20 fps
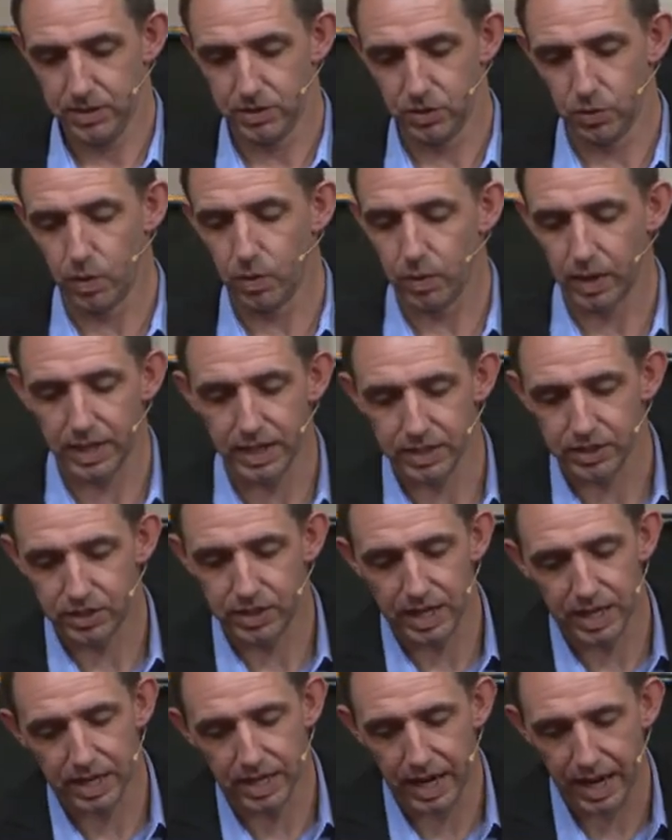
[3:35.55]
So, what we're going to
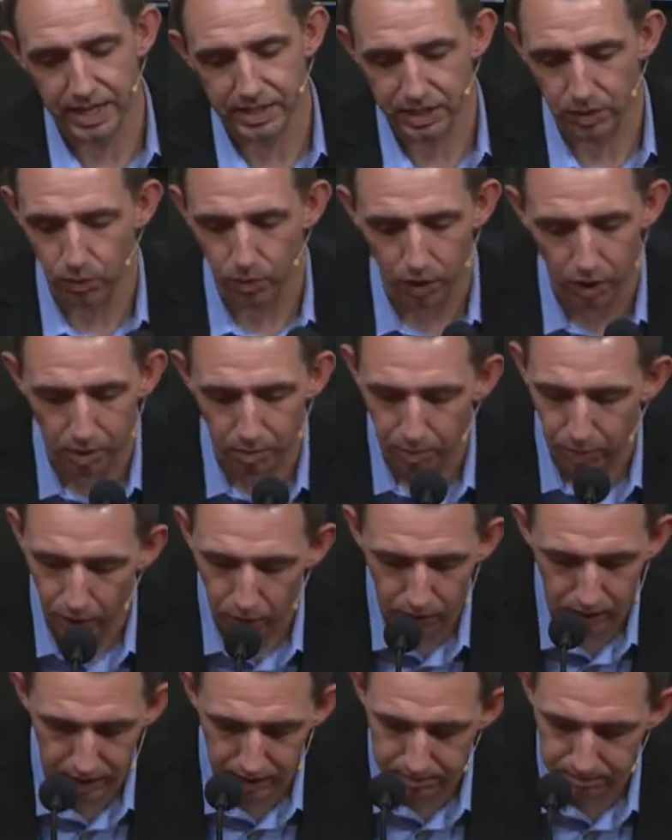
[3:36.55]
see today is that we're all
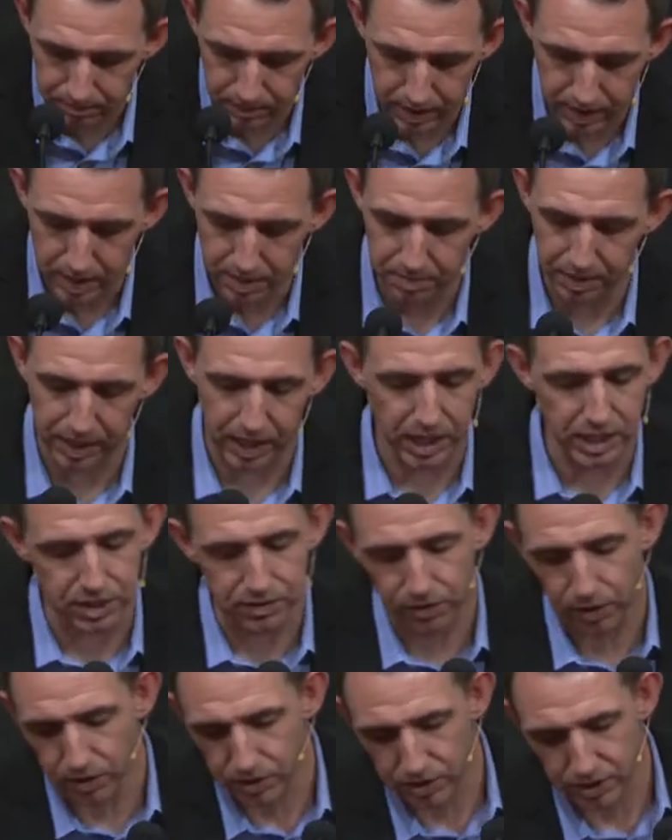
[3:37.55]
broken because
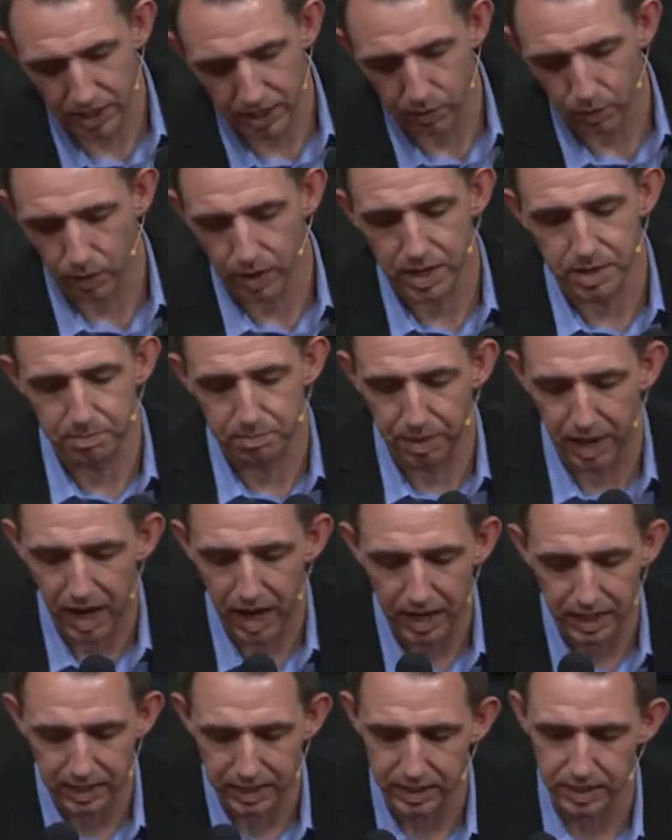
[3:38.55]
of our sin. We're in
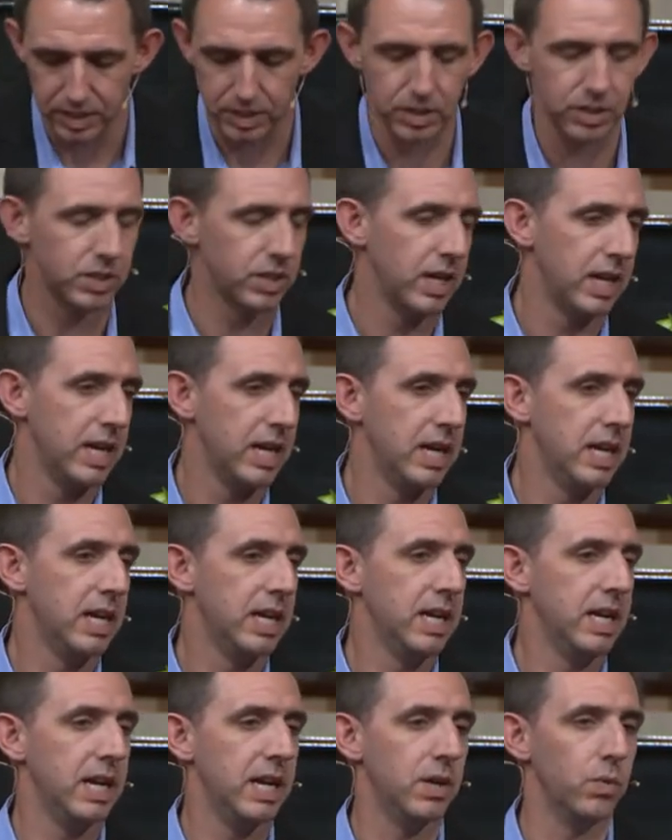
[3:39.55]
bondage.
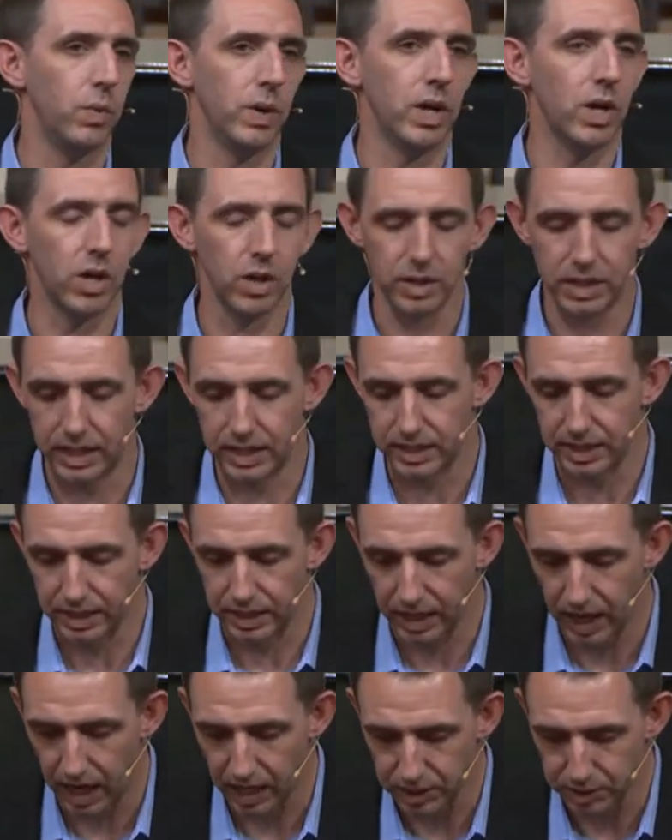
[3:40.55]
And we all need the
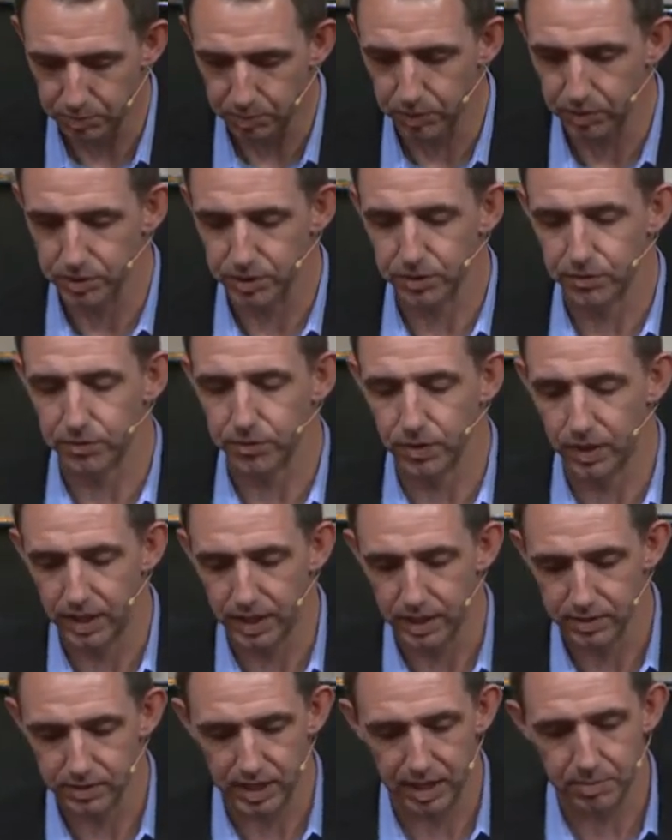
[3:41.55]
gospel to
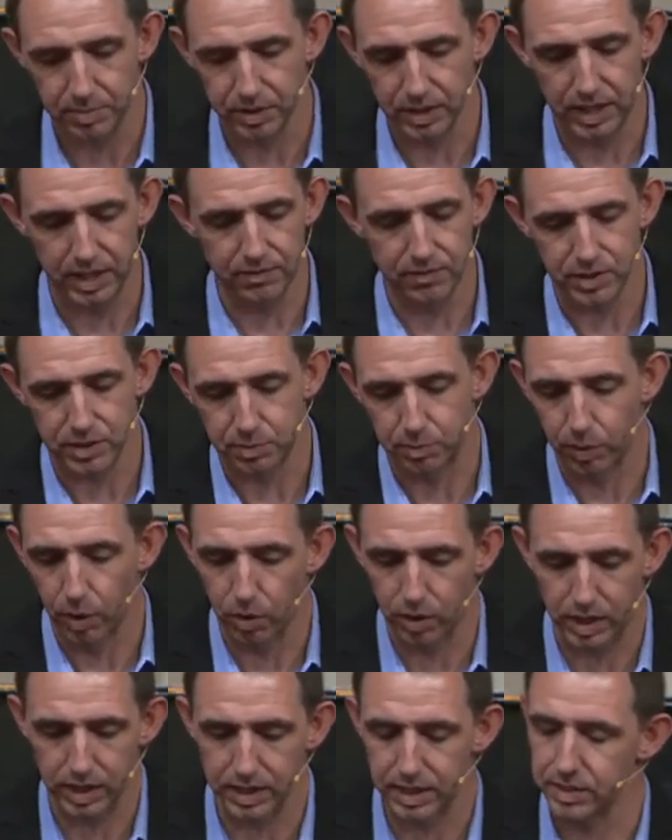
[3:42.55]
free us. I believe it's
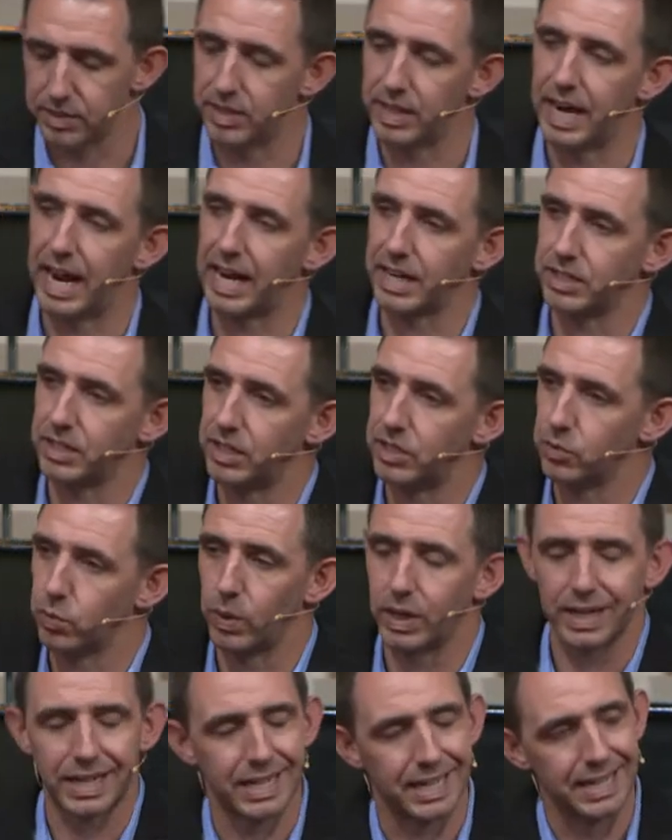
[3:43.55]
brokenness that actually is
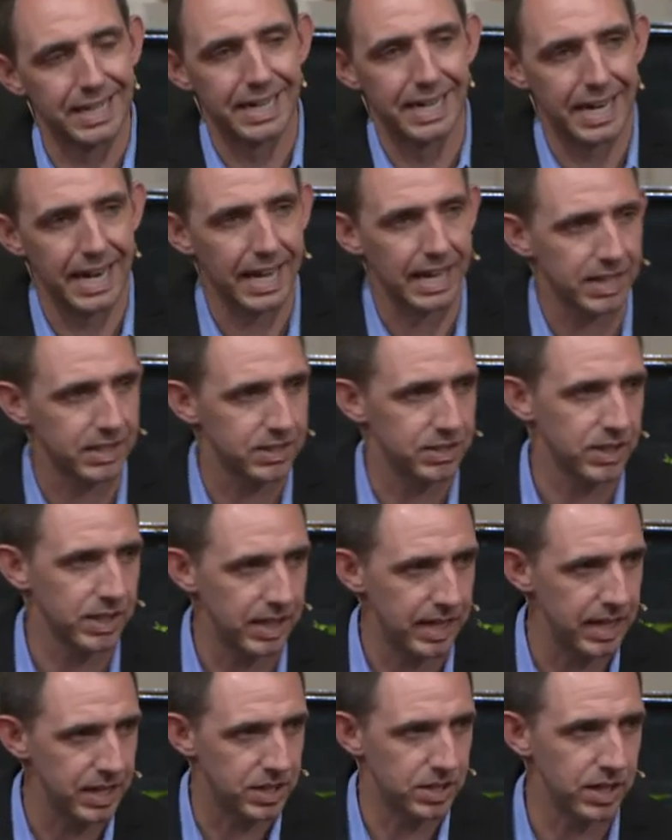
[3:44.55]
what connects
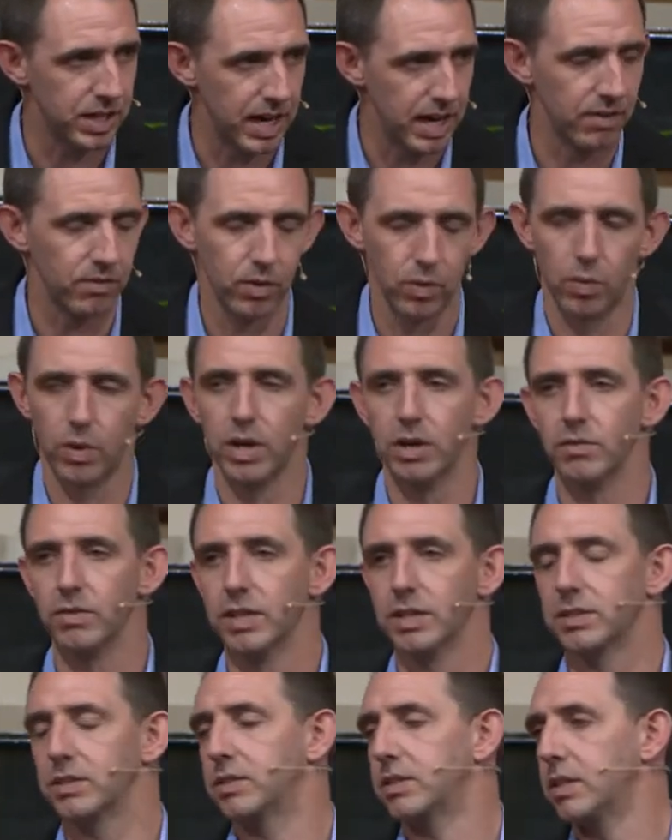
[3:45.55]
each and every one of
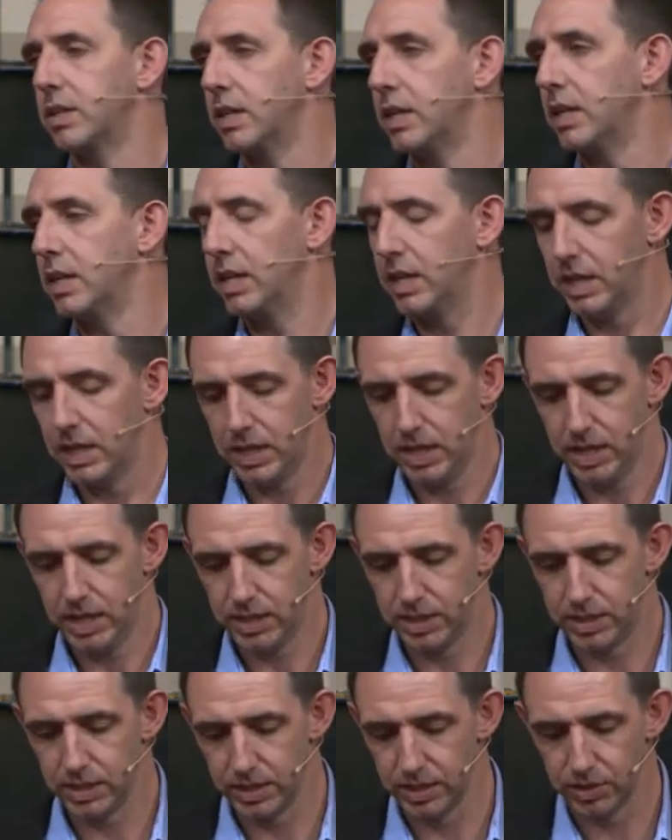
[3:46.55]
us
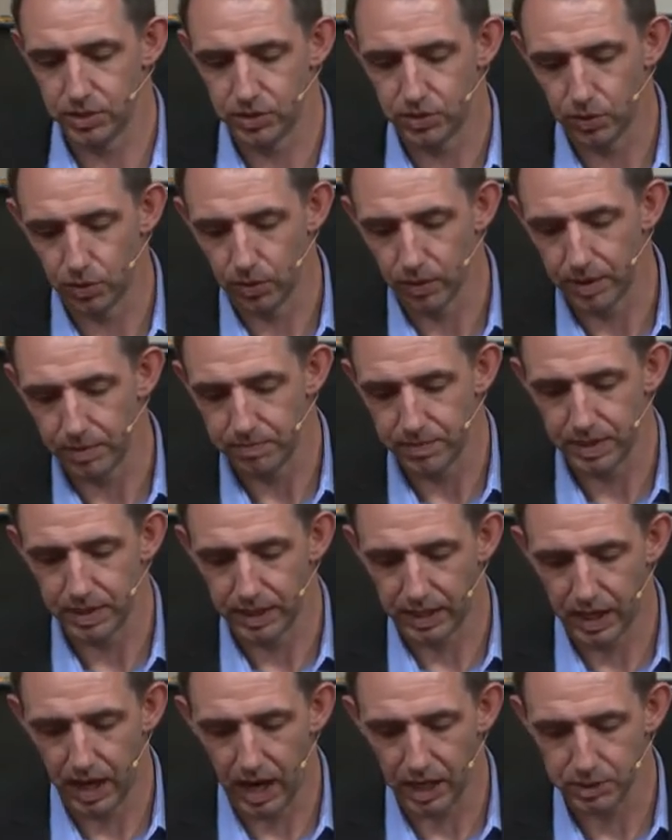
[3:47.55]
to this story.
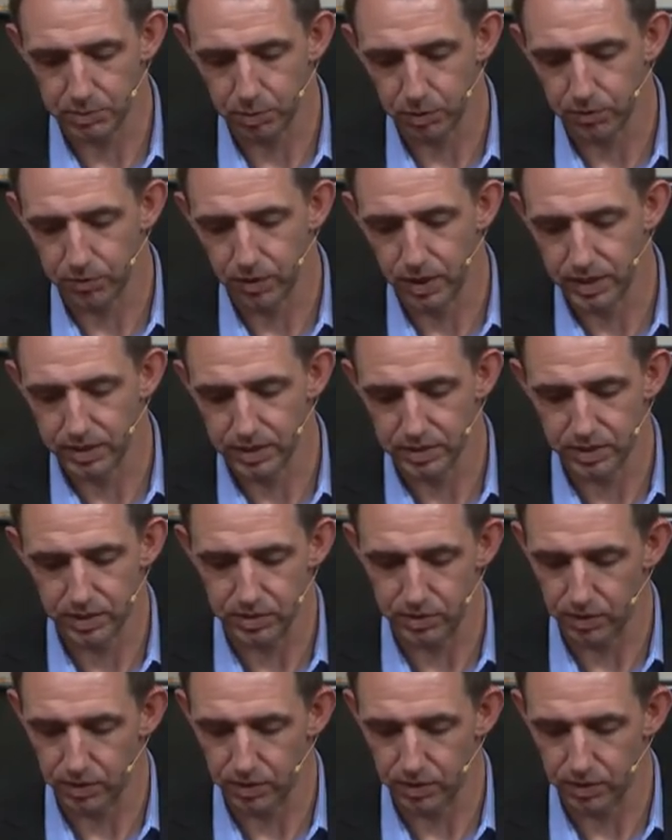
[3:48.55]
And the gospel frees us.